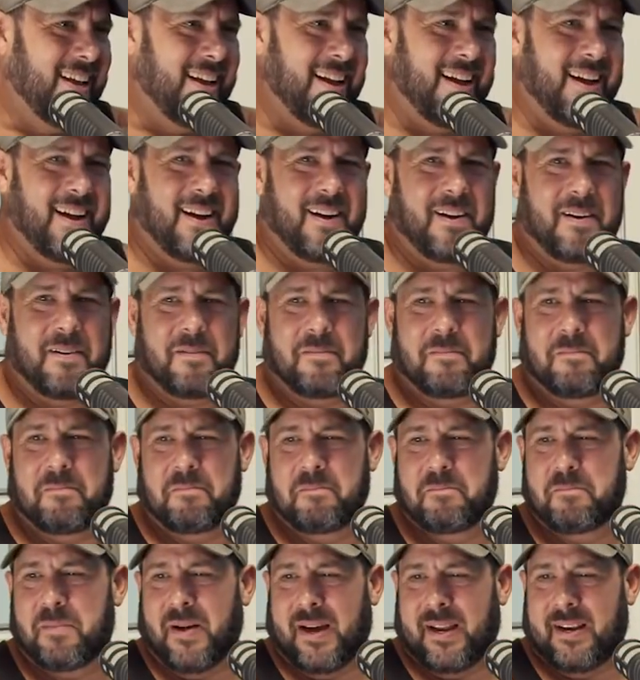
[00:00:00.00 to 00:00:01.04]

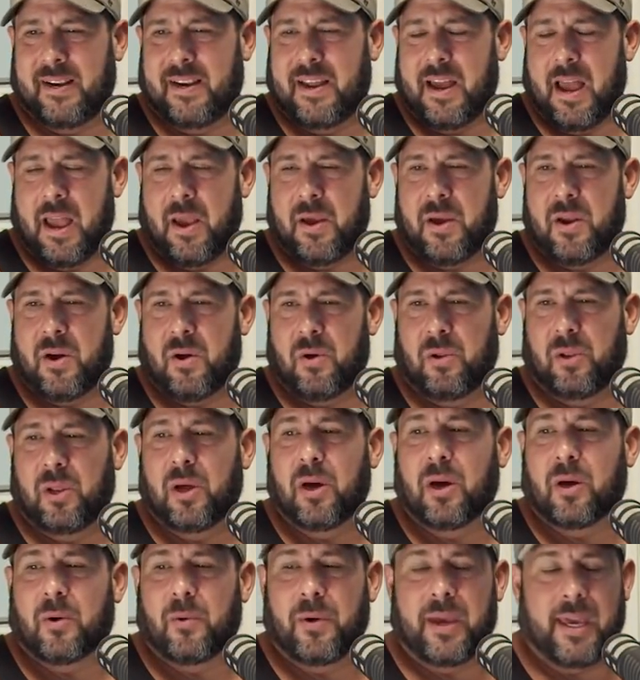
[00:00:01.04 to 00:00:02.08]
But you know,
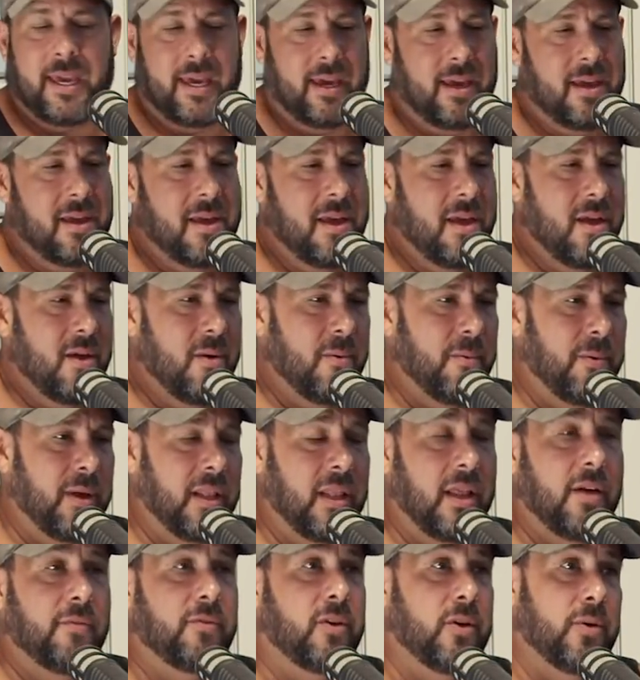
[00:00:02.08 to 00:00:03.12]
look, we
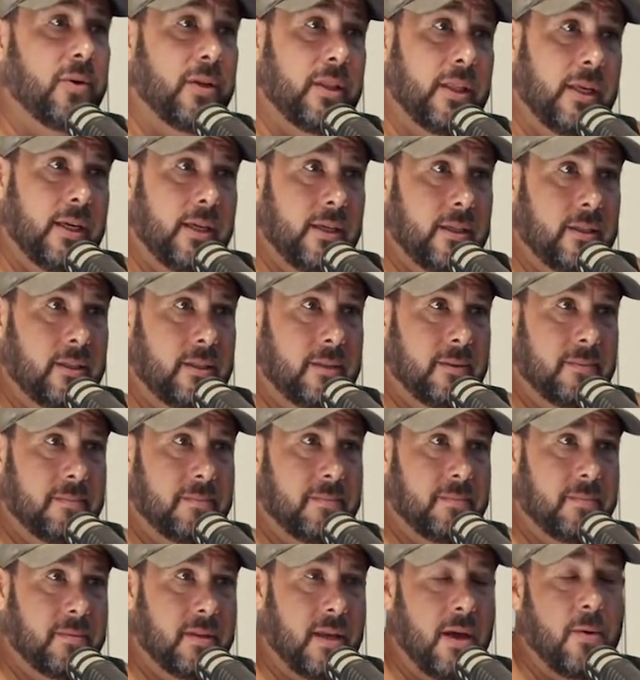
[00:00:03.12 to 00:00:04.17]
love doing these,
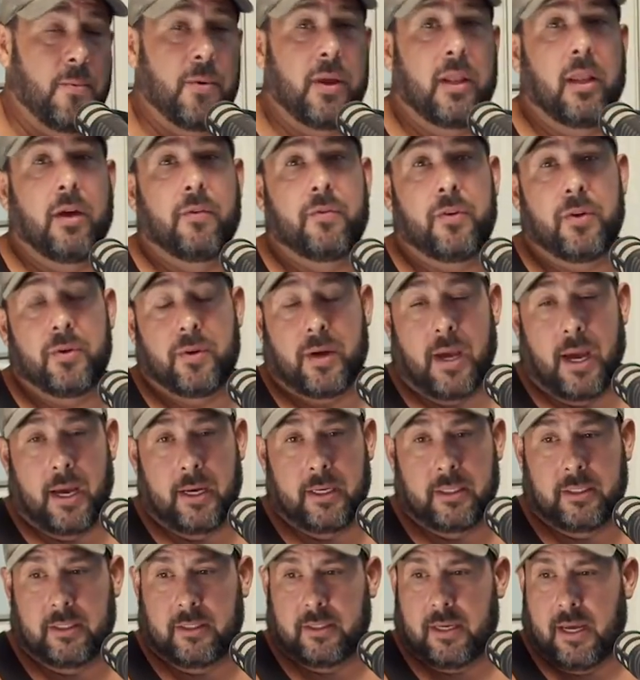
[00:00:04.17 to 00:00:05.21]
and we love you
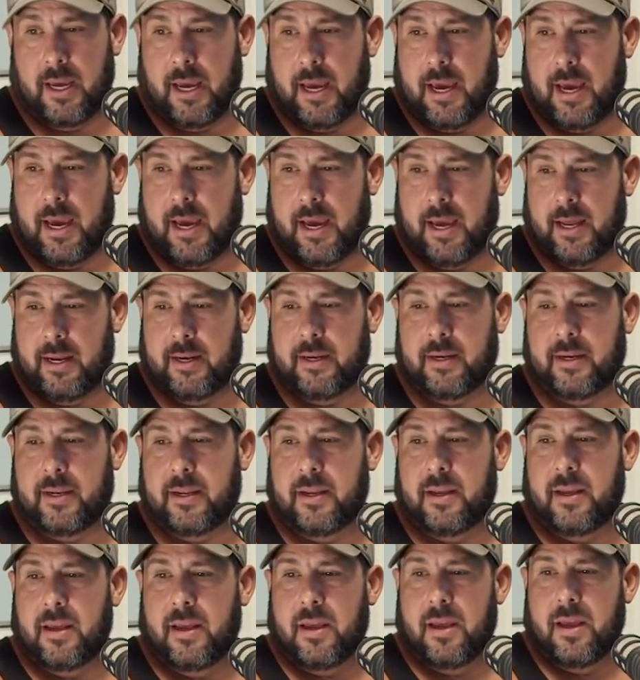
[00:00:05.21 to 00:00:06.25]
guys. And
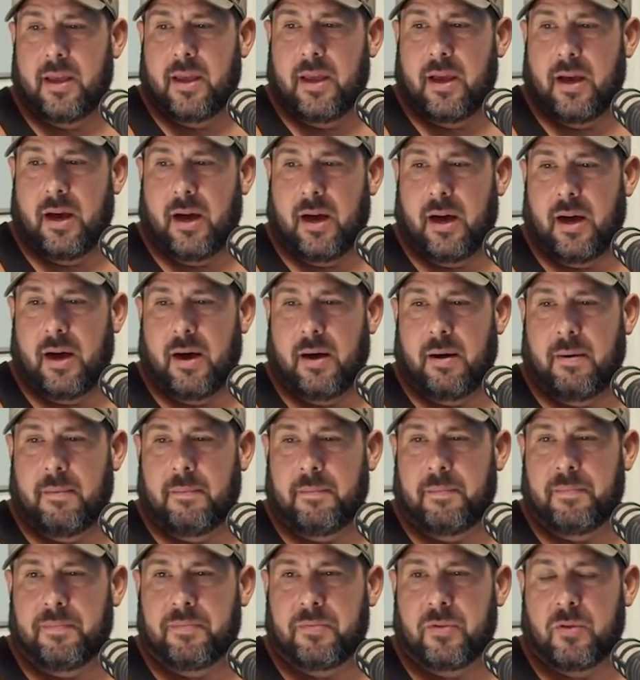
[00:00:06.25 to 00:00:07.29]

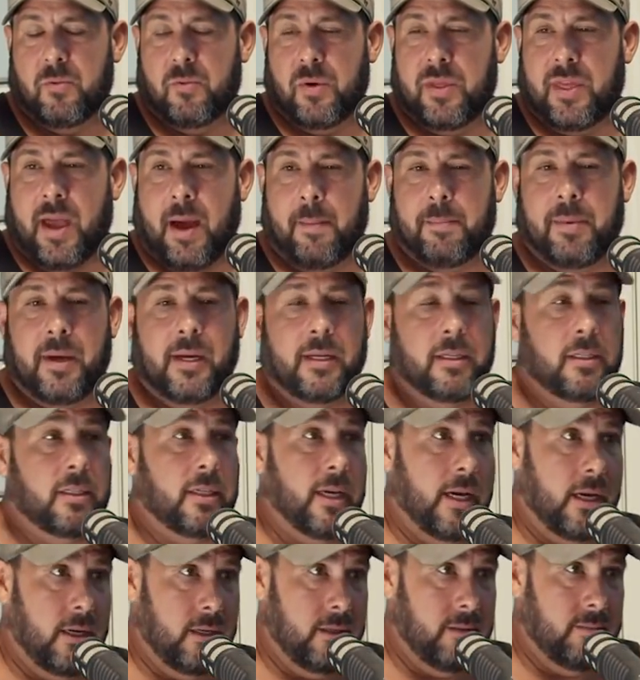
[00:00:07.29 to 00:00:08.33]
with that being
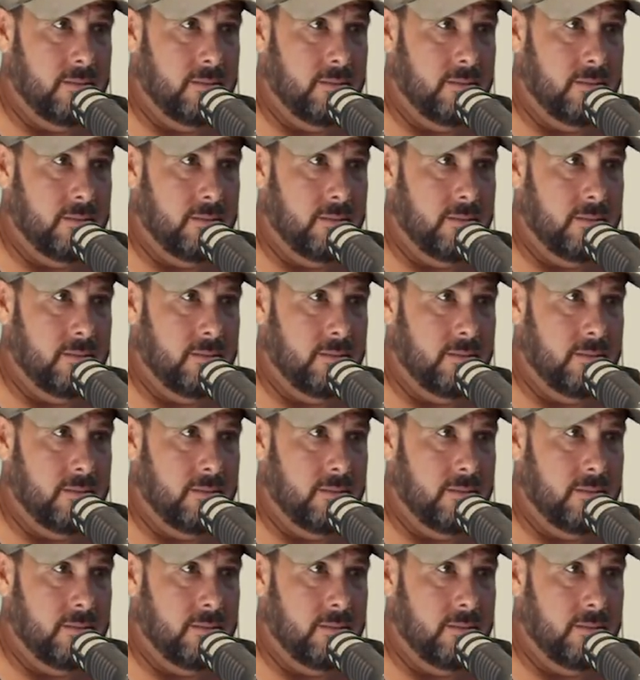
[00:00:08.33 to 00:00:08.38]
said,